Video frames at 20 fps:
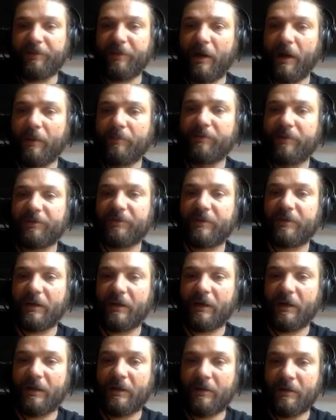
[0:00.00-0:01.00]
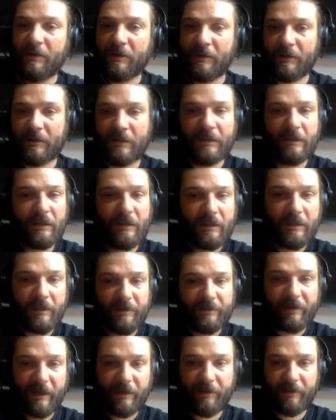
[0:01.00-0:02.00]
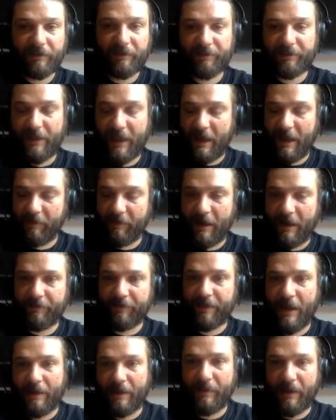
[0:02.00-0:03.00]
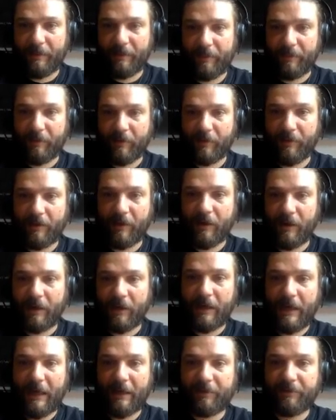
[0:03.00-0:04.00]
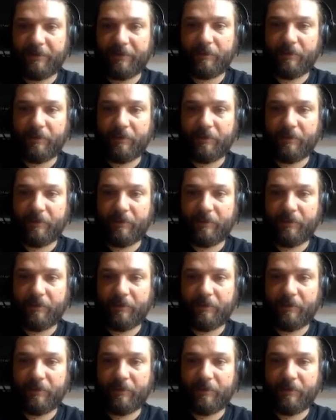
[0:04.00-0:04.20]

So I'm just going to take the snare out of that and maybe one of the hi-hats.